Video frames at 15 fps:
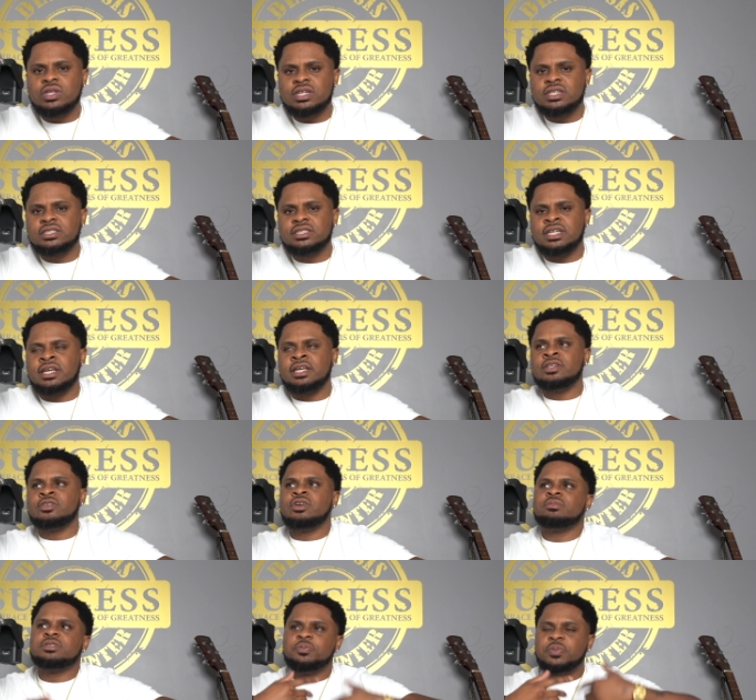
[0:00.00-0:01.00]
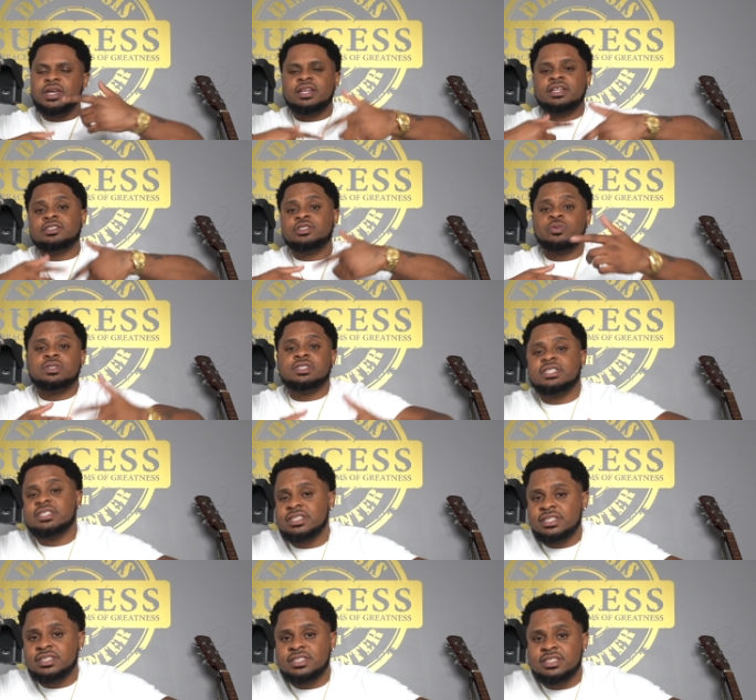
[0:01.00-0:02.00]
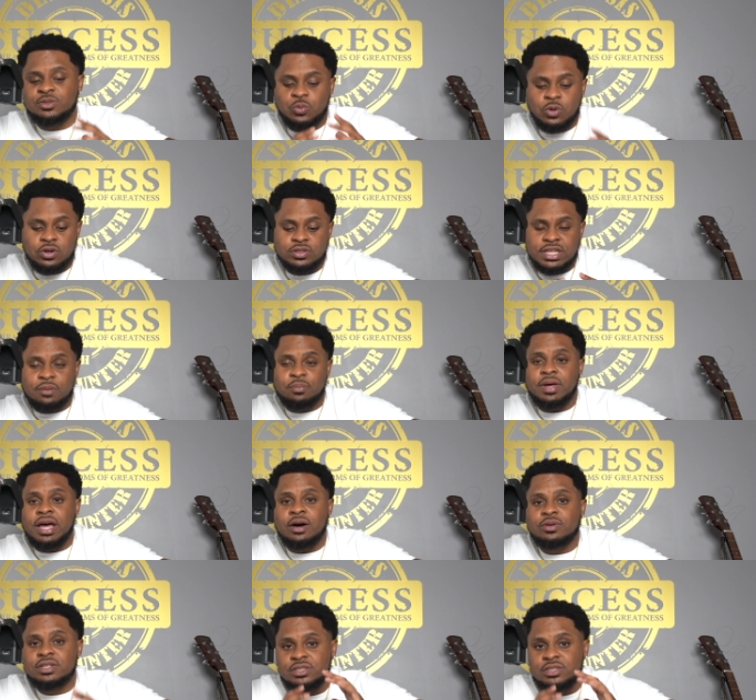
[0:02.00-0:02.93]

this. And, you know, I'm speaking into existence because words have power.